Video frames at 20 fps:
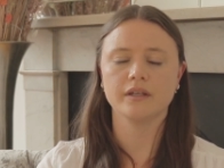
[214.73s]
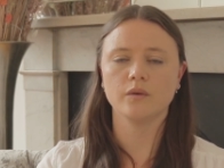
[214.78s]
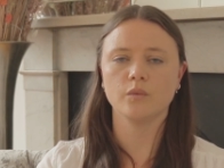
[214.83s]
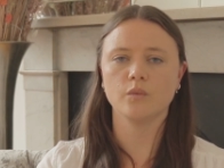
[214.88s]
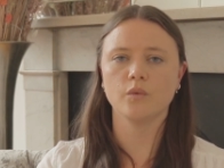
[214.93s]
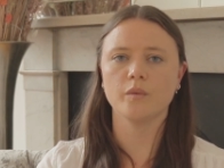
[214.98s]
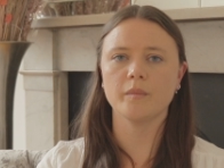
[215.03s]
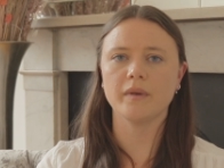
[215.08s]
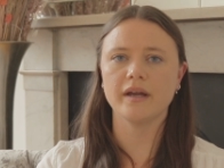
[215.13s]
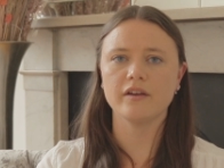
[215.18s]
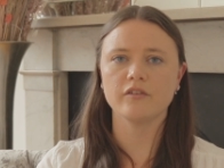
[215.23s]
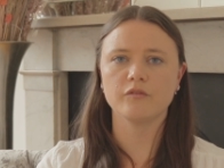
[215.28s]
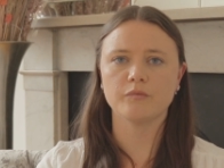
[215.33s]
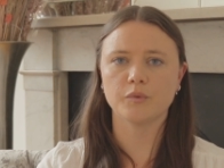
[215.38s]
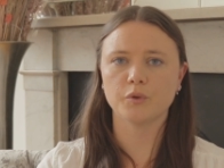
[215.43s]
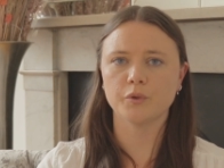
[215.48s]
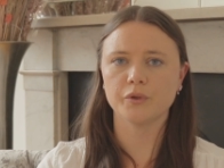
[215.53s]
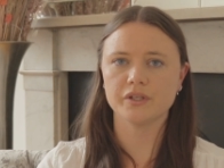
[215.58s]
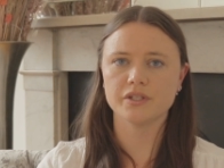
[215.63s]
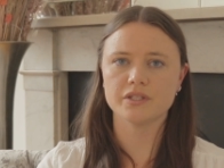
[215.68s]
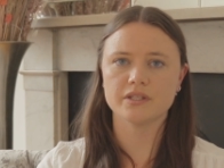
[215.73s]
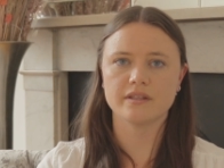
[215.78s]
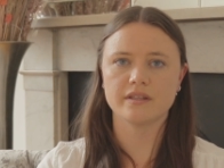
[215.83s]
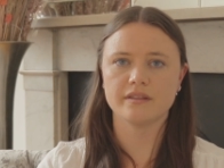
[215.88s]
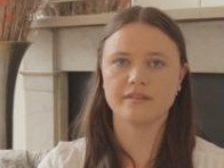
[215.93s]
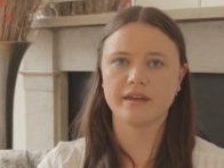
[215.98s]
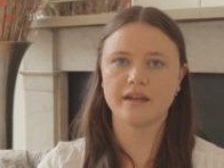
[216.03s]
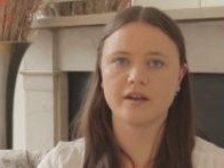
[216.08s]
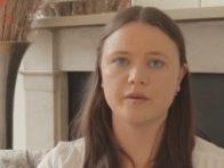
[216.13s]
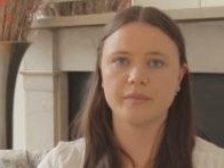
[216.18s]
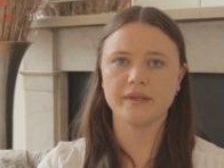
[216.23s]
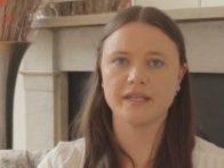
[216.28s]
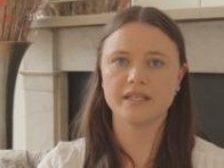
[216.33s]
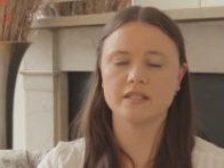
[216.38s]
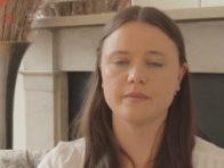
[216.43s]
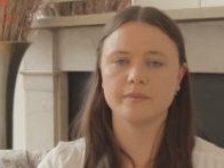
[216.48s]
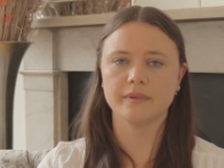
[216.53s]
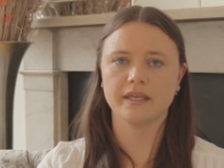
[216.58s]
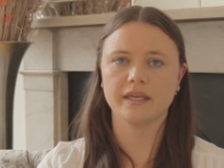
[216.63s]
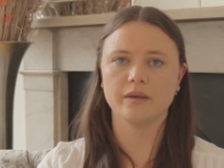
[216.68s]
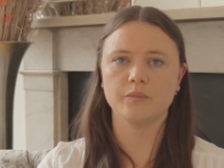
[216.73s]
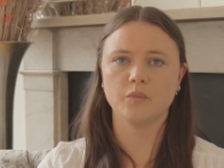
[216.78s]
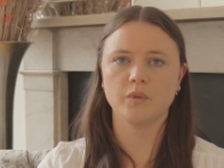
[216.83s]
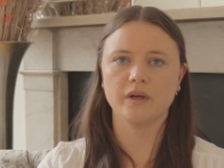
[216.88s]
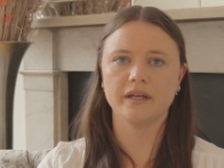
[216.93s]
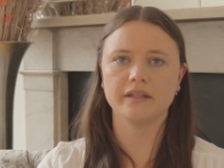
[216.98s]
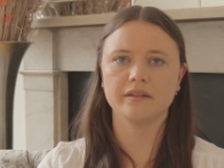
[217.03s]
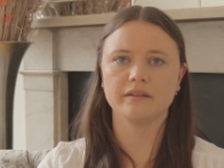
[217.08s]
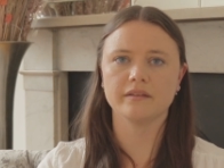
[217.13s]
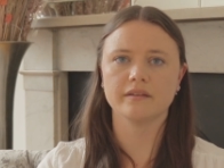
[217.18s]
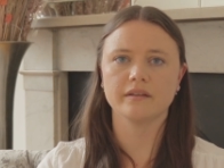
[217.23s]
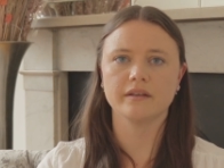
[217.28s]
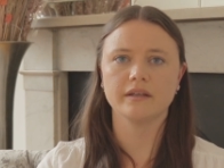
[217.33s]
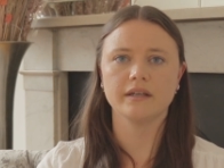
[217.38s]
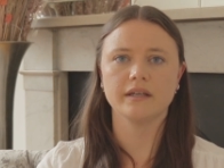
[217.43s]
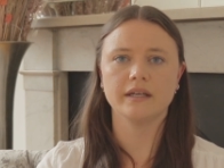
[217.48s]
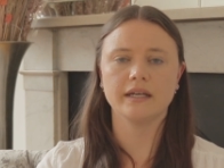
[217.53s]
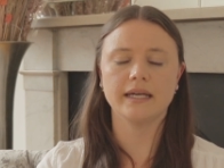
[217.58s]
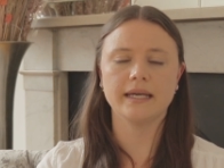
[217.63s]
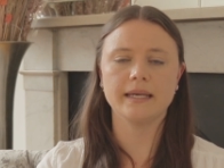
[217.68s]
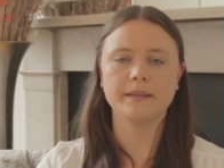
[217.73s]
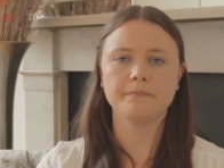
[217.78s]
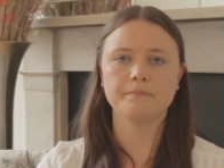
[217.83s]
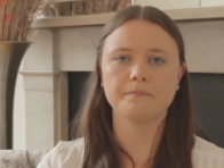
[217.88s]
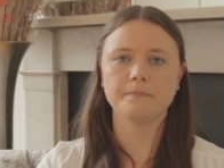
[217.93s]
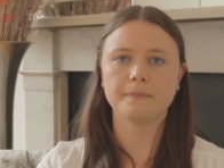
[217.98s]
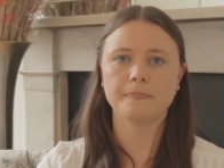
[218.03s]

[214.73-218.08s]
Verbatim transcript: what might have brought you to the therapy to begin with, um,